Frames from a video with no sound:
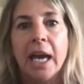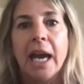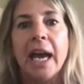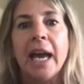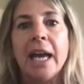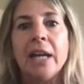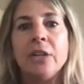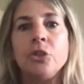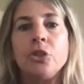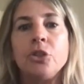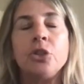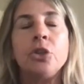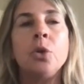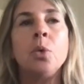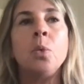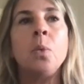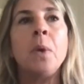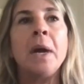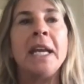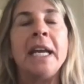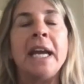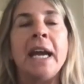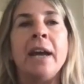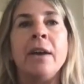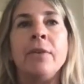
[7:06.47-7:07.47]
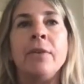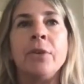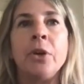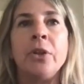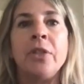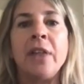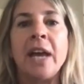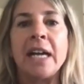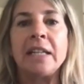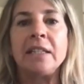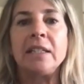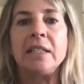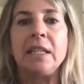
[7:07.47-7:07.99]
And so, whenever
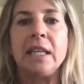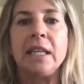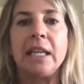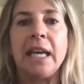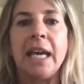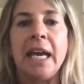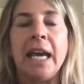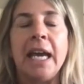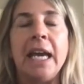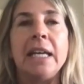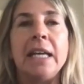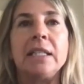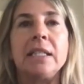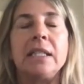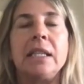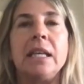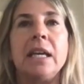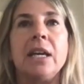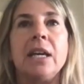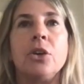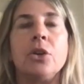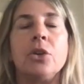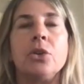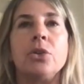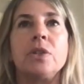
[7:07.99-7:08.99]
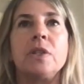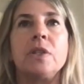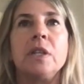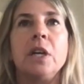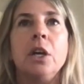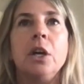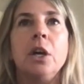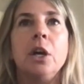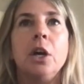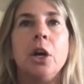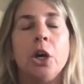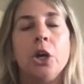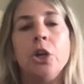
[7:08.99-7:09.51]
that's the case, there's
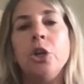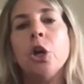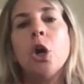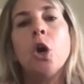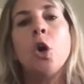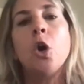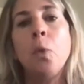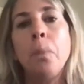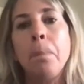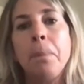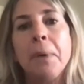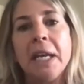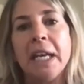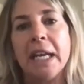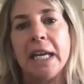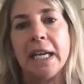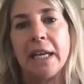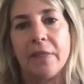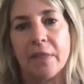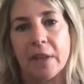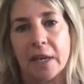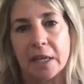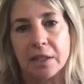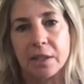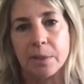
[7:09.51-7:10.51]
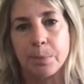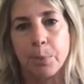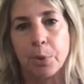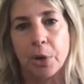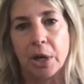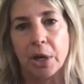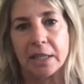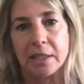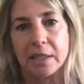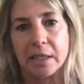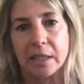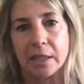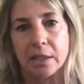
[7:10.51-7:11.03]
an opening that's
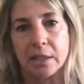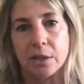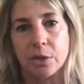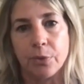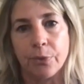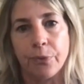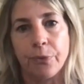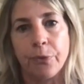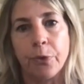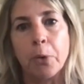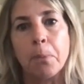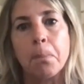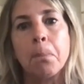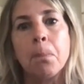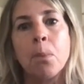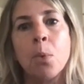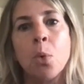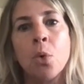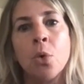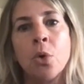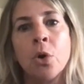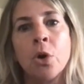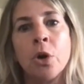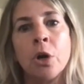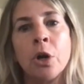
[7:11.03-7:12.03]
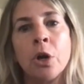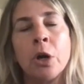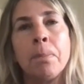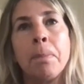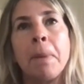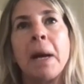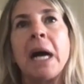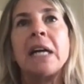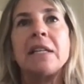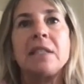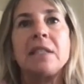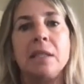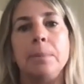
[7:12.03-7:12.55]
present for more
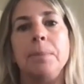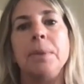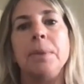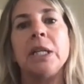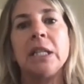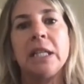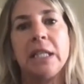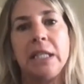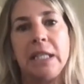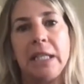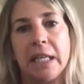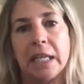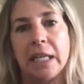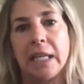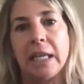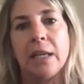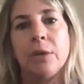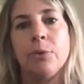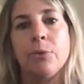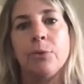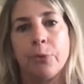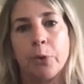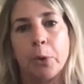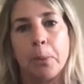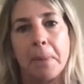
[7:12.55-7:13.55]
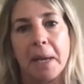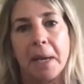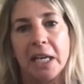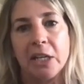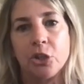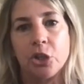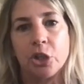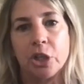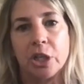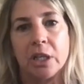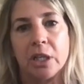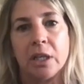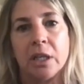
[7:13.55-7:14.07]
possibility and
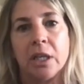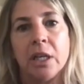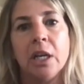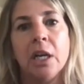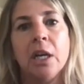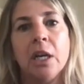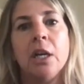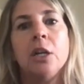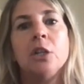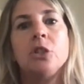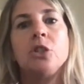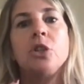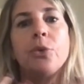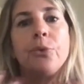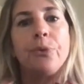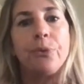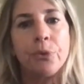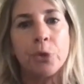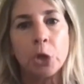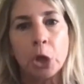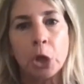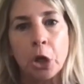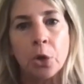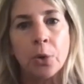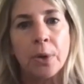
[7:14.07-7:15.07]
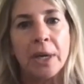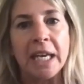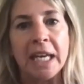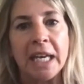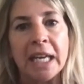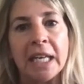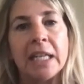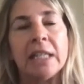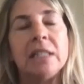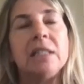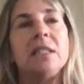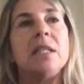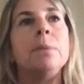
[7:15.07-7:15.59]
information to flow
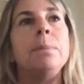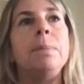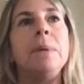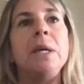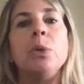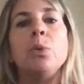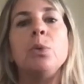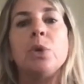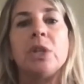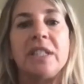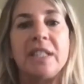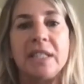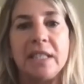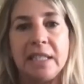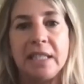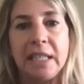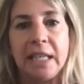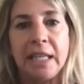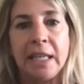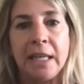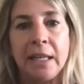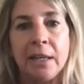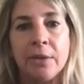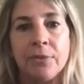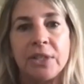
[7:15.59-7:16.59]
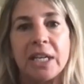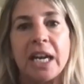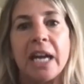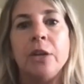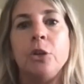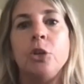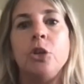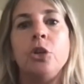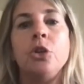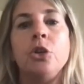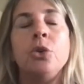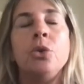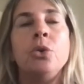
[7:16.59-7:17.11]
in and to be received
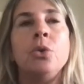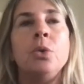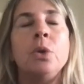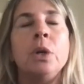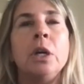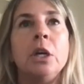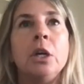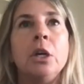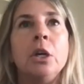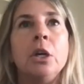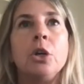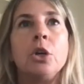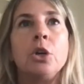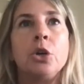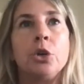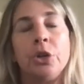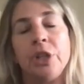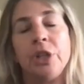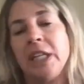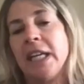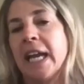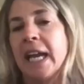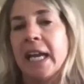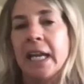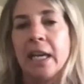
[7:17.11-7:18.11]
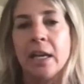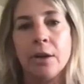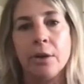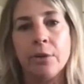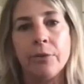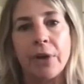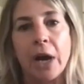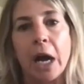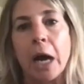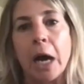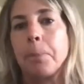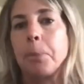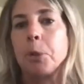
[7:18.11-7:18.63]
and new
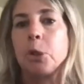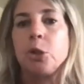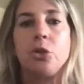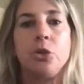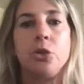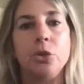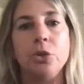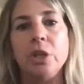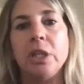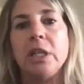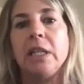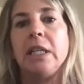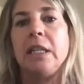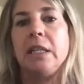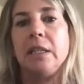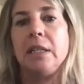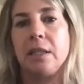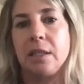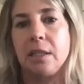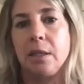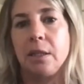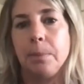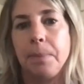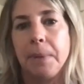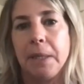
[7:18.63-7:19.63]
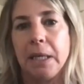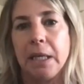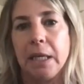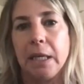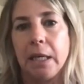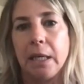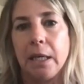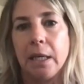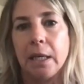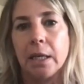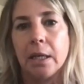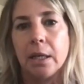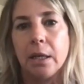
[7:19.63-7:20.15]
creative opportunities to
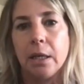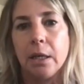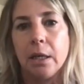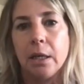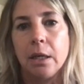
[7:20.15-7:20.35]
be